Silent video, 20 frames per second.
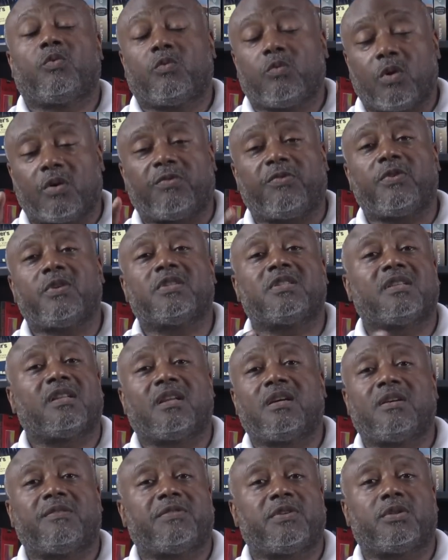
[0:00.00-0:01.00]
Well, first
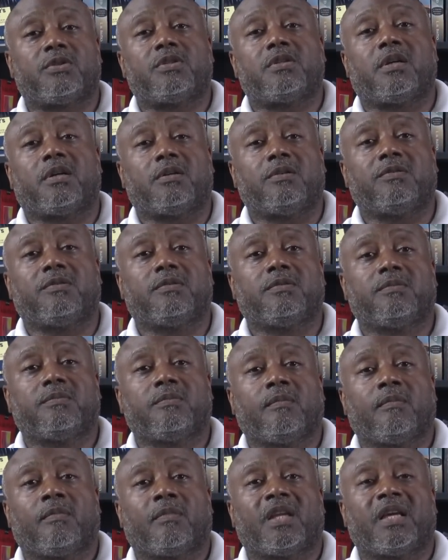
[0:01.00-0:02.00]
love yourself
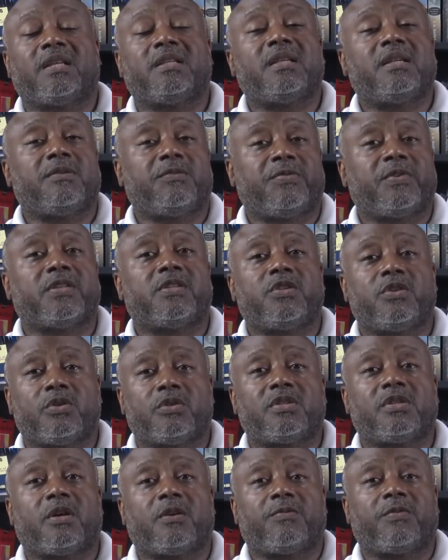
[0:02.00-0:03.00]
and then fix
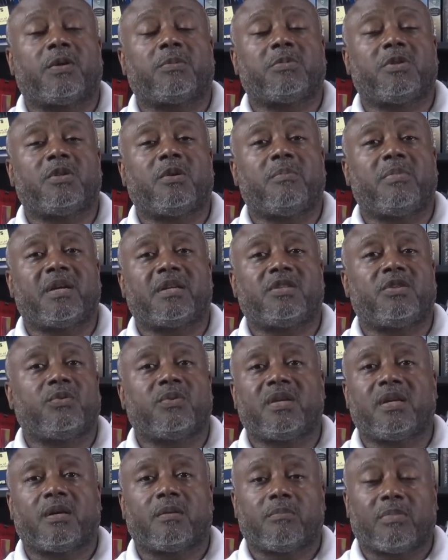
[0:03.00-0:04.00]
yourself up to the best
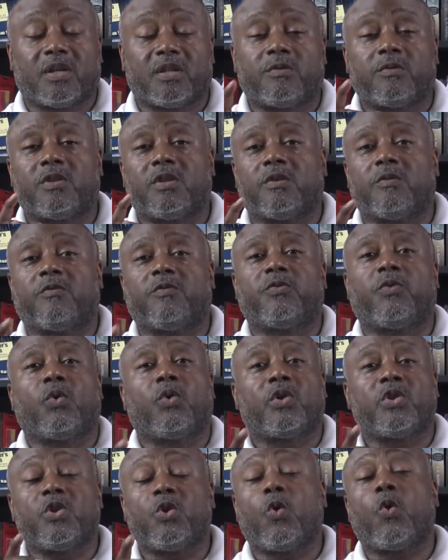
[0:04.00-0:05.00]
you can, but
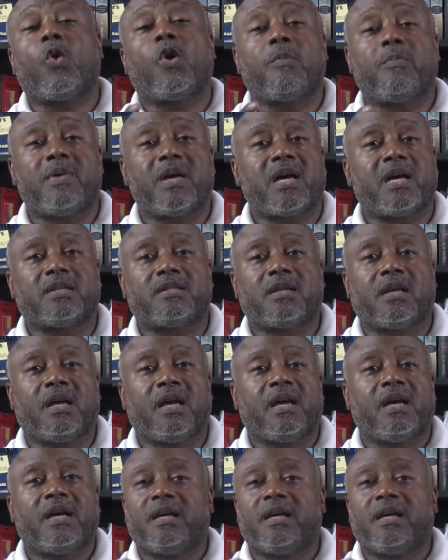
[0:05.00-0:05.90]
for your best,